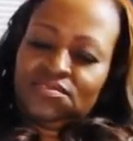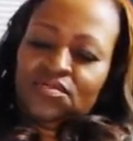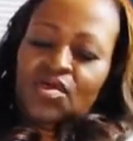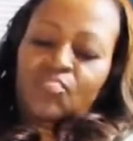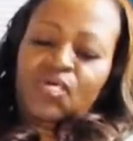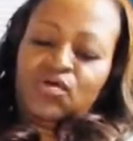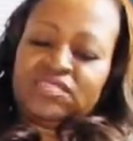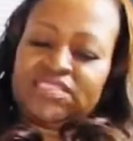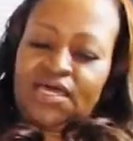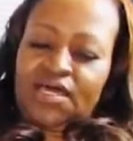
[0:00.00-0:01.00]
on both
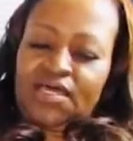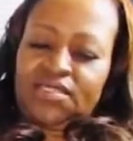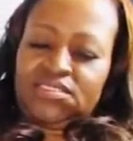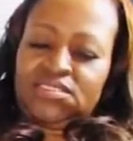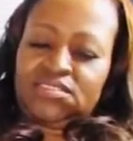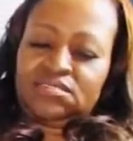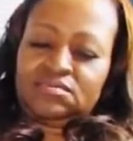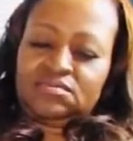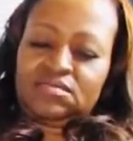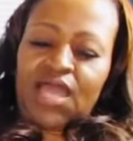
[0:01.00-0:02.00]
sides.
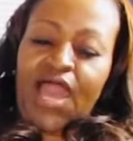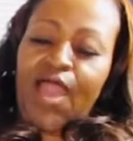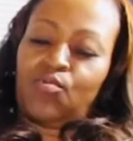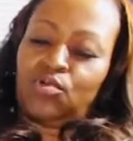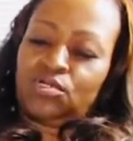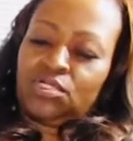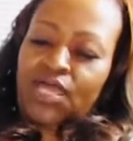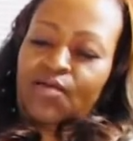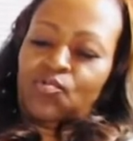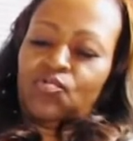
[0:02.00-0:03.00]
I would
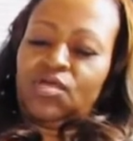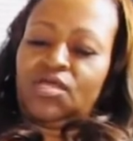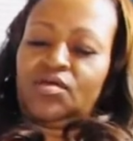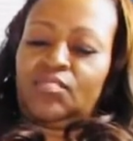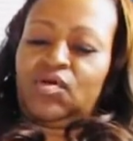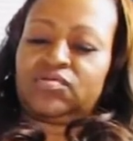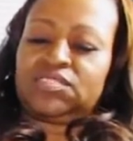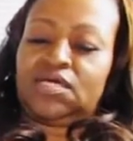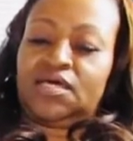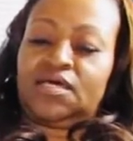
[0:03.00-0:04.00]
wear it on both
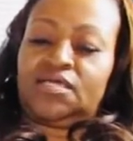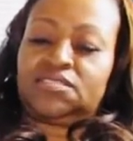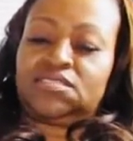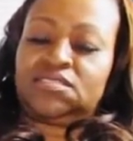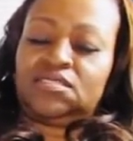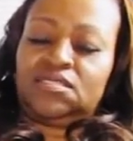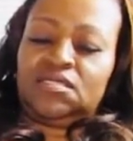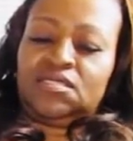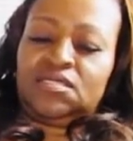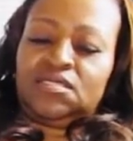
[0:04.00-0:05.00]
sides.
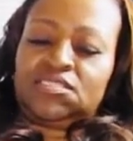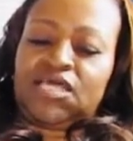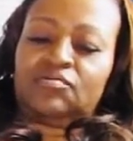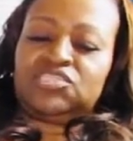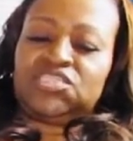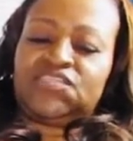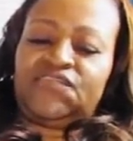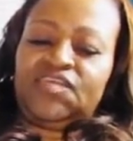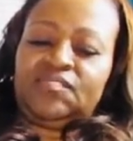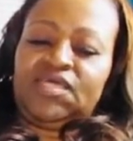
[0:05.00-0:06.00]
Because I would just
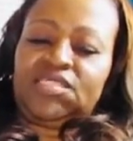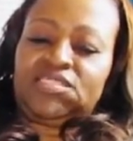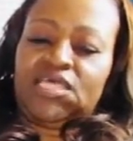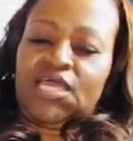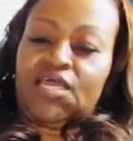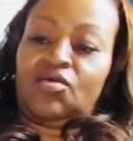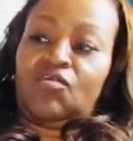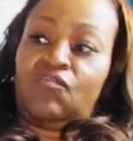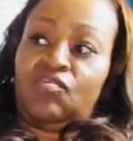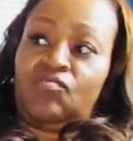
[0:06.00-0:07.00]
flip that tag
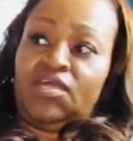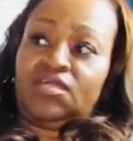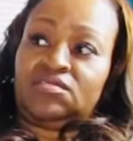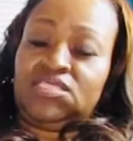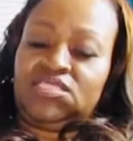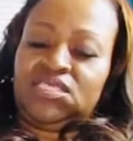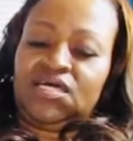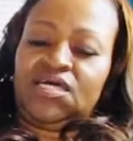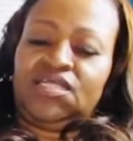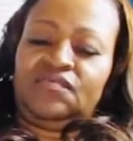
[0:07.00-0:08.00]
over and wear it on this
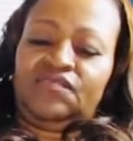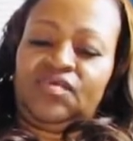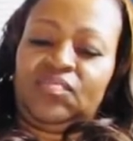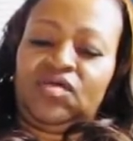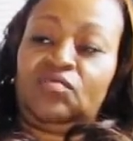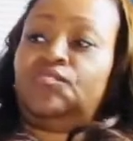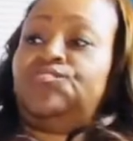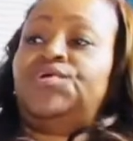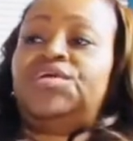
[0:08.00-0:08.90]
side and flip it over and wear it